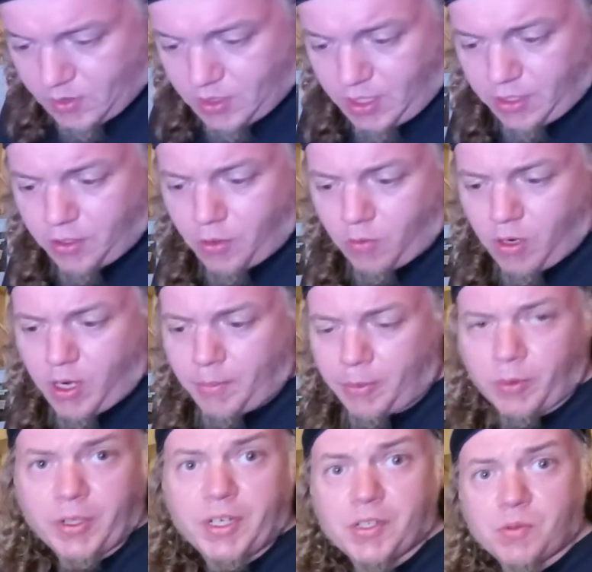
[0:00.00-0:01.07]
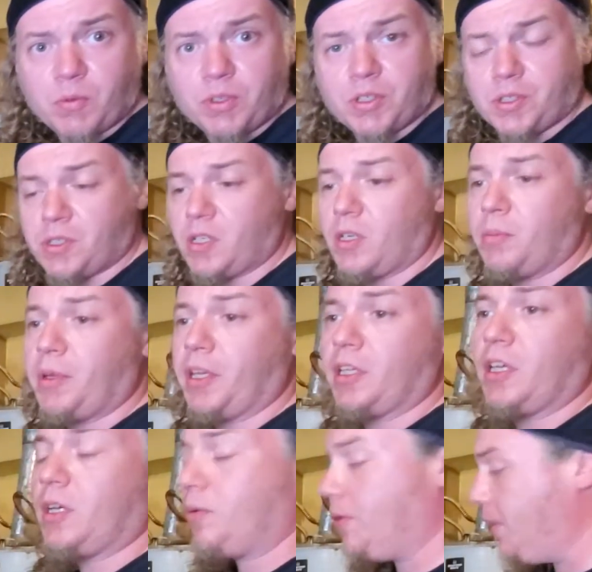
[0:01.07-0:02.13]
Yeah, no rhyme or reason, we're just going to make it
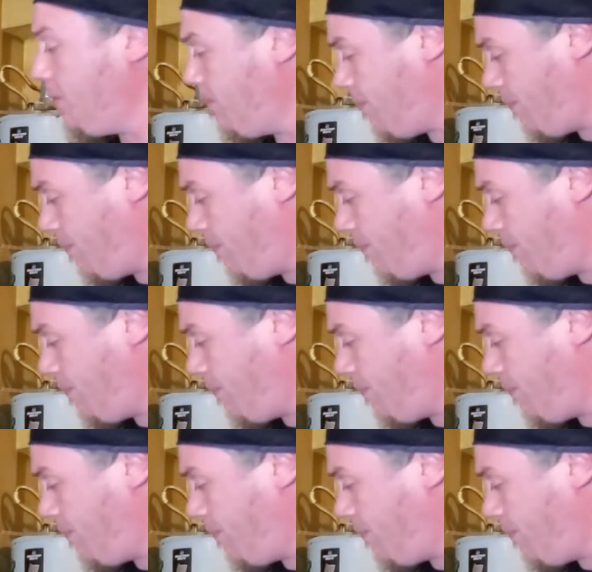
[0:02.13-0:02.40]
that way.